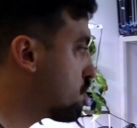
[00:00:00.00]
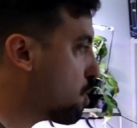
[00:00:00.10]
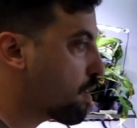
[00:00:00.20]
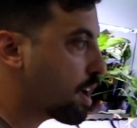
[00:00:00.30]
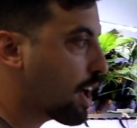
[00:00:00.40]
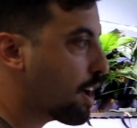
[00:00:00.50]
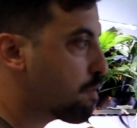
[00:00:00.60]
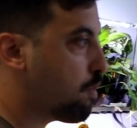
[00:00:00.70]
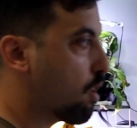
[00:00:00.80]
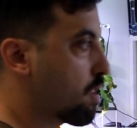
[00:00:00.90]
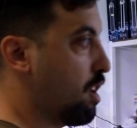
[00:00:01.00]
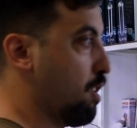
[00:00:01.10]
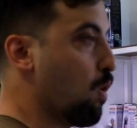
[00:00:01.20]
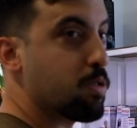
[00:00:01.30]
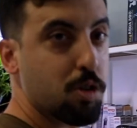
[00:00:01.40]
Sorry again for the
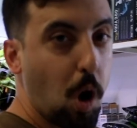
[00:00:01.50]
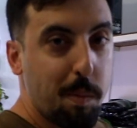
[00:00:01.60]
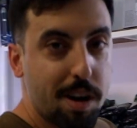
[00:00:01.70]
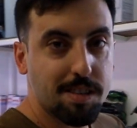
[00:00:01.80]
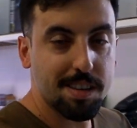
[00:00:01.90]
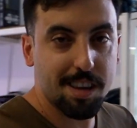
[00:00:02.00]
low stock, but it's a